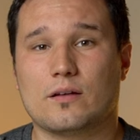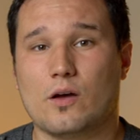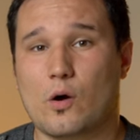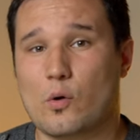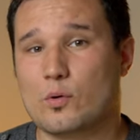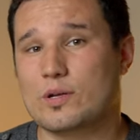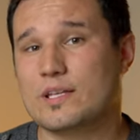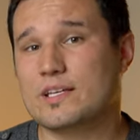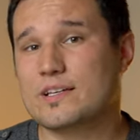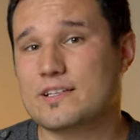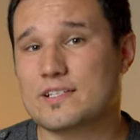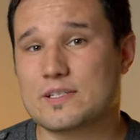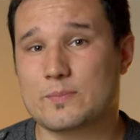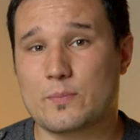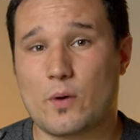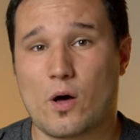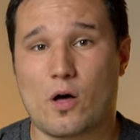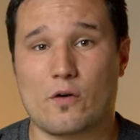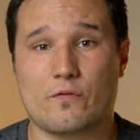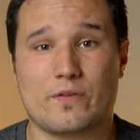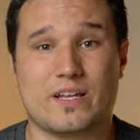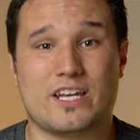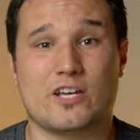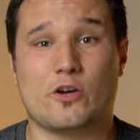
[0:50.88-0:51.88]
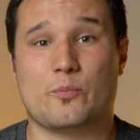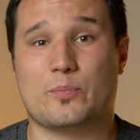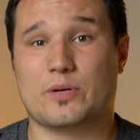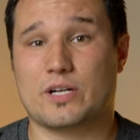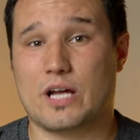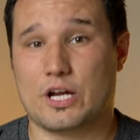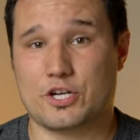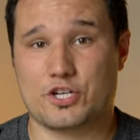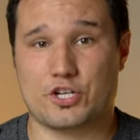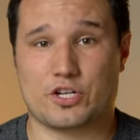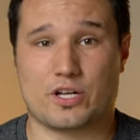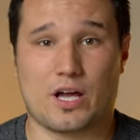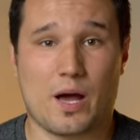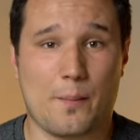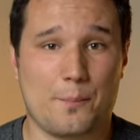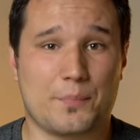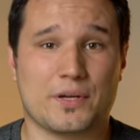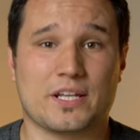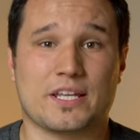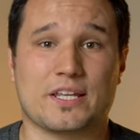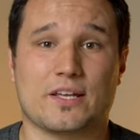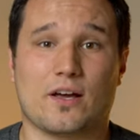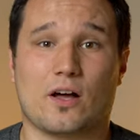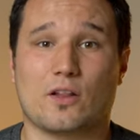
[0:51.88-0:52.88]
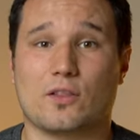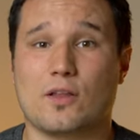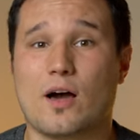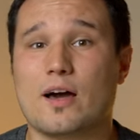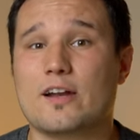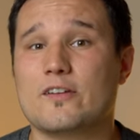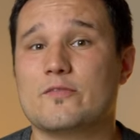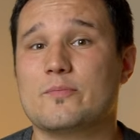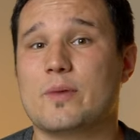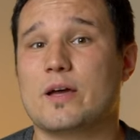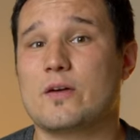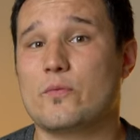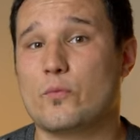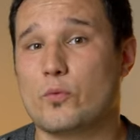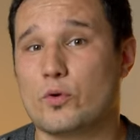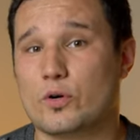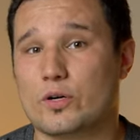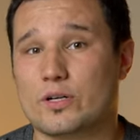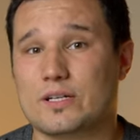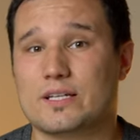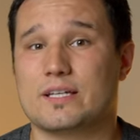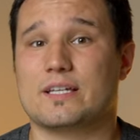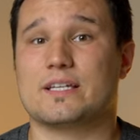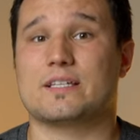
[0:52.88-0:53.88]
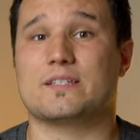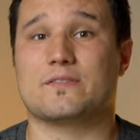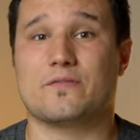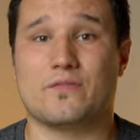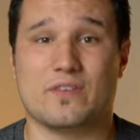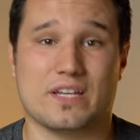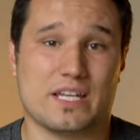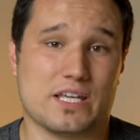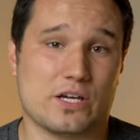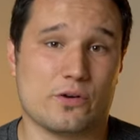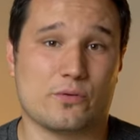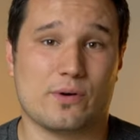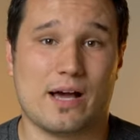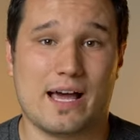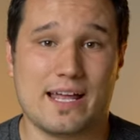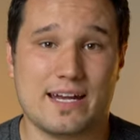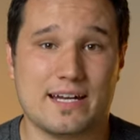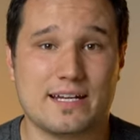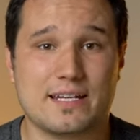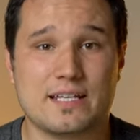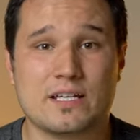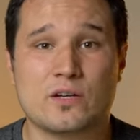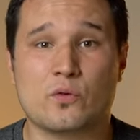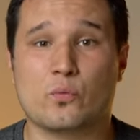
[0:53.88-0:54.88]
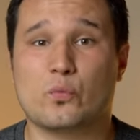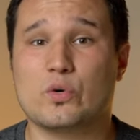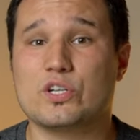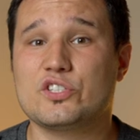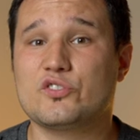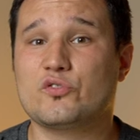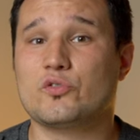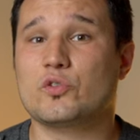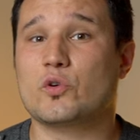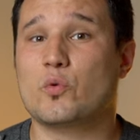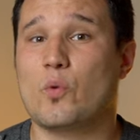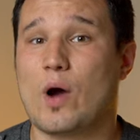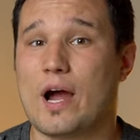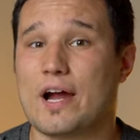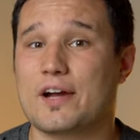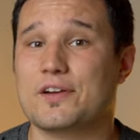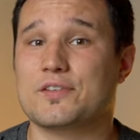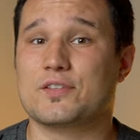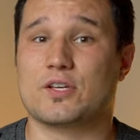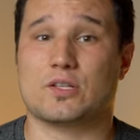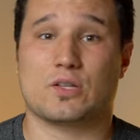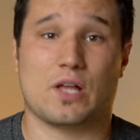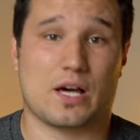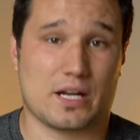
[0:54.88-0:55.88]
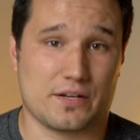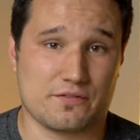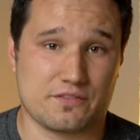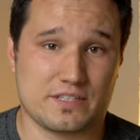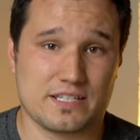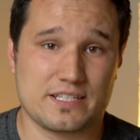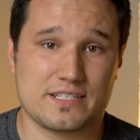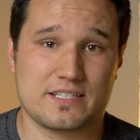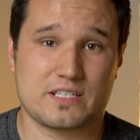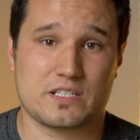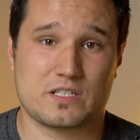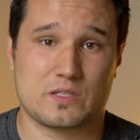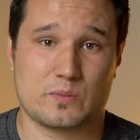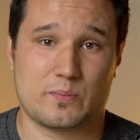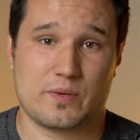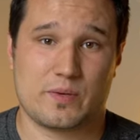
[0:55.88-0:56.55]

Owning a small video production company, a lot of my work is video editing, which requires a lot of disk